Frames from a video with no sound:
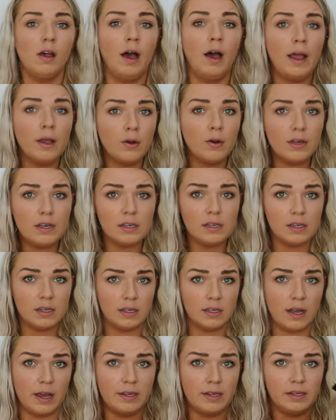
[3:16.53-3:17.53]
I got these in a
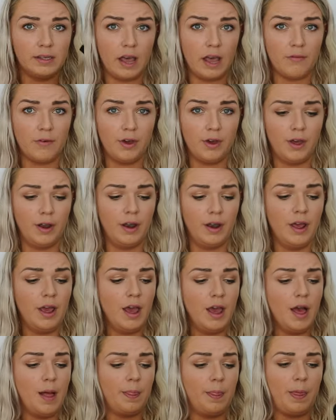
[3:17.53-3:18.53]
size 7,
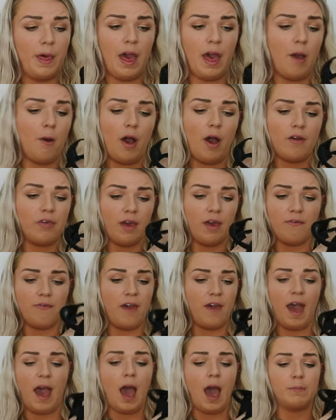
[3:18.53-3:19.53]
they
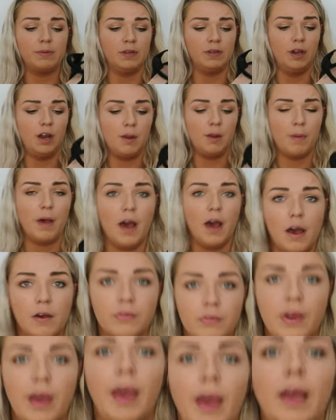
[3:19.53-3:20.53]
fit absolutely
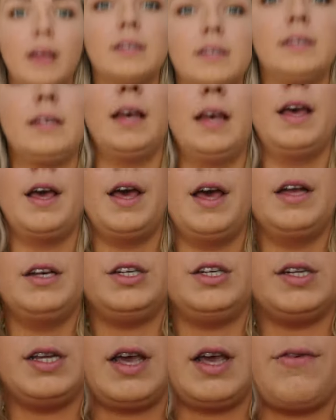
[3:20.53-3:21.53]
perfect.
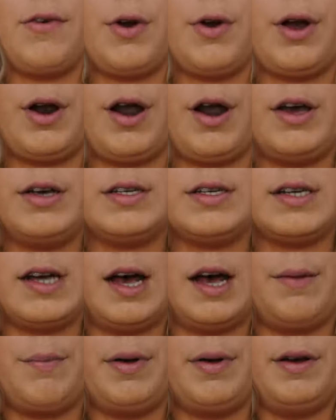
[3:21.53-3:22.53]
Just to give you a close
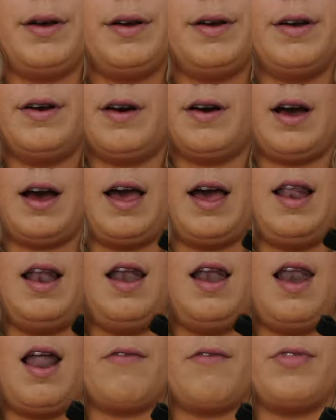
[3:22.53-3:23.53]
up, I
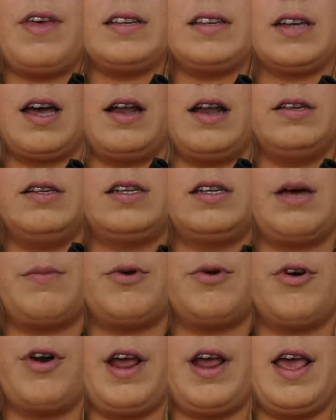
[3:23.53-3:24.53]
love this kind of
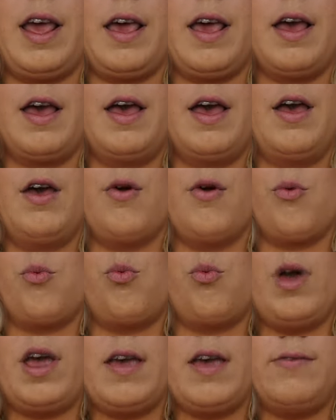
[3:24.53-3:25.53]
summery
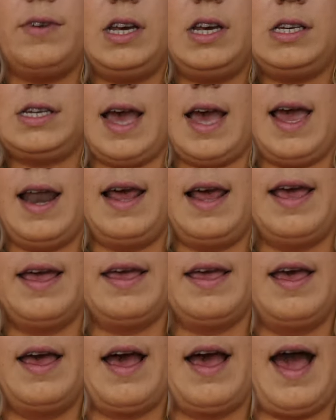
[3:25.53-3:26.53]
weave
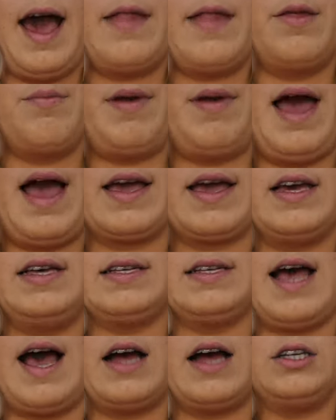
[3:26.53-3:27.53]
detailing, and the black
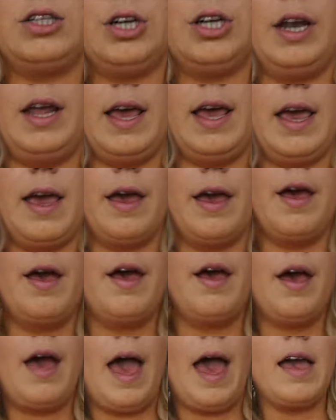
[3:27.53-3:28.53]
is actually
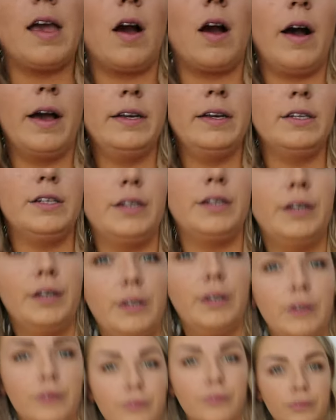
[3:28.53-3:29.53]
a kind
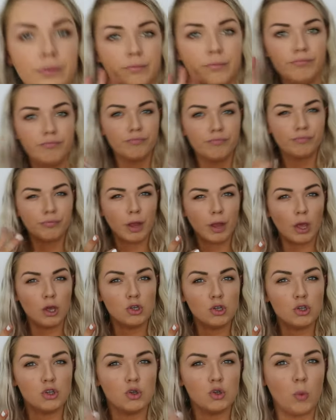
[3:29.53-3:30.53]
of
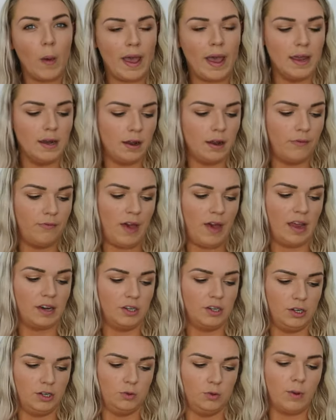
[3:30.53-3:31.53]
suede
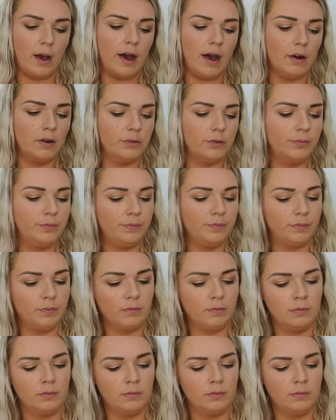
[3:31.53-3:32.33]
effect as well.